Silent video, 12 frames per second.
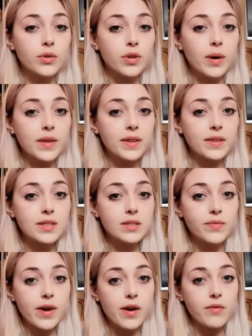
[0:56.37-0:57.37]
Although I think this
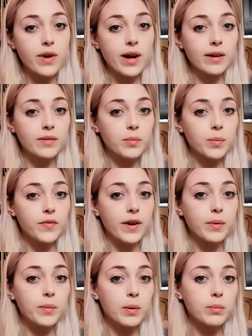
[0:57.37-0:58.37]
is very rare in
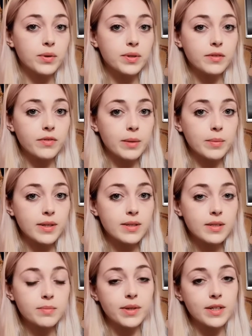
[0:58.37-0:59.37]
very well bonded
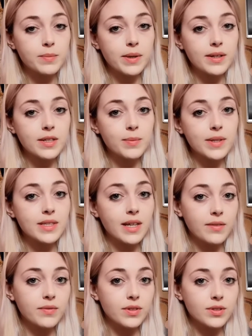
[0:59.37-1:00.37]
rabbits, but it's better to be
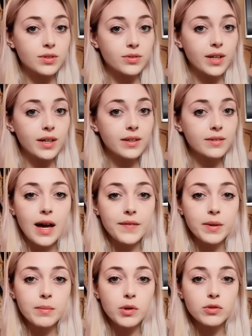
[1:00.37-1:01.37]
safe than sorry.
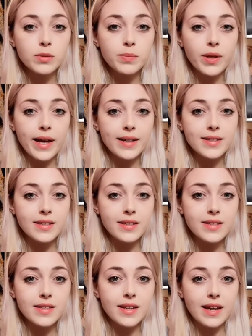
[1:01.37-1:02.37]
Having multiple
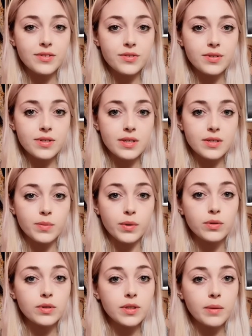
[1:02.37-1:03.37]
exits and entrances will
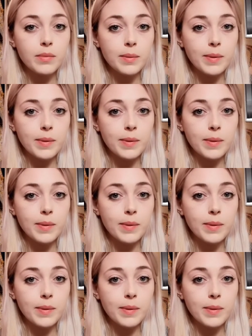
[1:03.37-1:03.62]
also